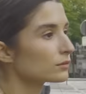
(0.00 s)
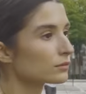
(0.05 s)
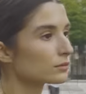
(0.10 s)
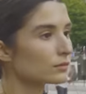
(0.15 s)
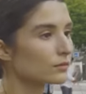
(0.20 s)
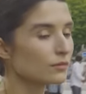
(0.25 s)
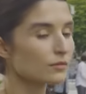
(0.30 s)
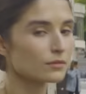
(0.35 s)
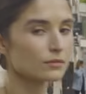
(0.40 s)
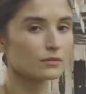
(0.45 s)

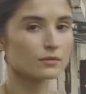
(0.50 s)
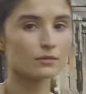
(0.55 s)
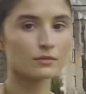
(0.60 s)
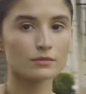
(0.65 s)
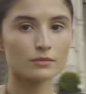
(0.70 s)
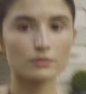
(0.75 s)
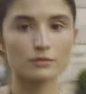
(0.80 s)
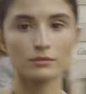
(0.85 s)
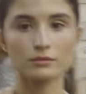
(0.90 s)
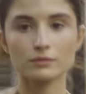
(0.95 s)

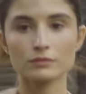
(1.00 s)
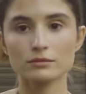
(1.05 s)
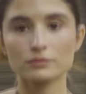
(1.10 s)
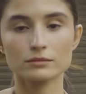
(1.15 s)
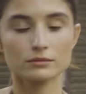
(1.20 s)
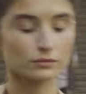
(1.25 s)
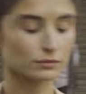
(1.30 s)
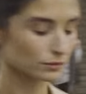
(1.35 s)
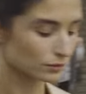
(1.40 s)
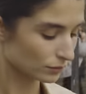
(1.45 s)

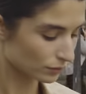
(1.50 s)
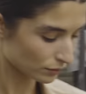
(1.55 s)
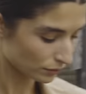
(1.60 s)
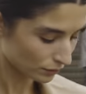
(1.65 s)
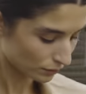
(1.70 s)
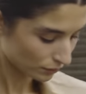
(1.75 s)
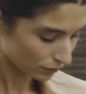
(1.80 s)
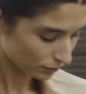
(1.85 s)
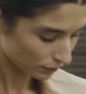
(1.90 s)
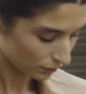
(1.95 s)

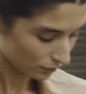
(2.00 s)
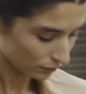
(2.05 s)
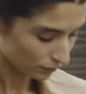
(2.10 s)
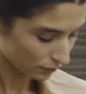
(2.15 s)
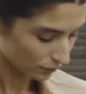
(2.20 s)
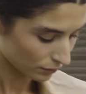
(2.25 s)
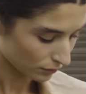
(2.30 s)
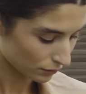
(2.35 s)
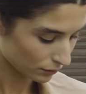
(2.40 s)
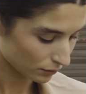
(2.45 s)

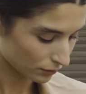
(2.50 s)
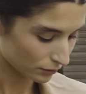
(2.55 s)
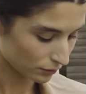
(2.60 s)
Nothing is said.